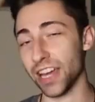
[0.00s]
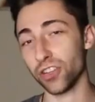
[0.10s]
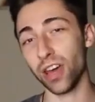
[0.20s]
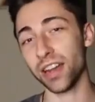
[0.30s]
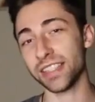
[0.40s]
I
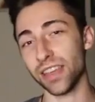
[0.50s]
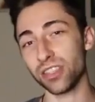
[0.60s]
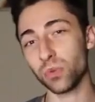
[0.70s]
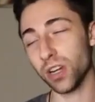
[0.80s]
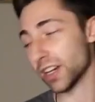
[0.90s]
don't know how to say
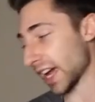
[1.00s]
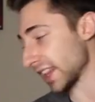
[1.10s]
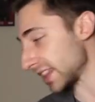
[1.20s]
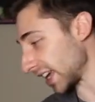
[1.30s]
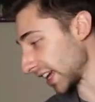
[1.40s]
this word. I
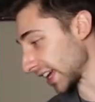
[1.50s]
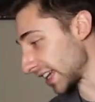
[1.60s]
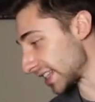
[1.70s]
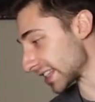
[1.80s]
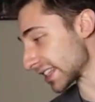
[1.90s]
think
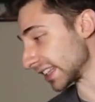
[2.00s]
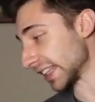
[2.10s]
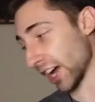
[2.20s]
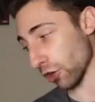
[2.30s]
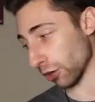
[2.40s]
it's
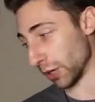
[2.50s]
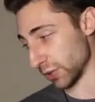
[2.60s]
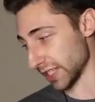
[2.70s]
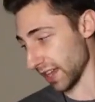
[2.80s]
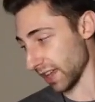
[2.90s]

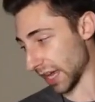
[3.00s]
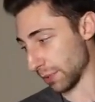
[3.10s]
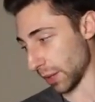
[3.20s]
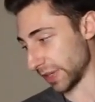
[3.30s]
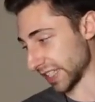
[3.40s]
Lacrymosa. I
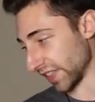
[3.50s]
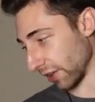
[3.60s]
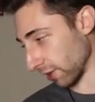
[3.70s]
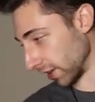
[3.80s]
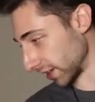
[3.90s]
probably said
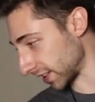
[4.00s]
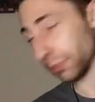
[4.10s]
that wrong,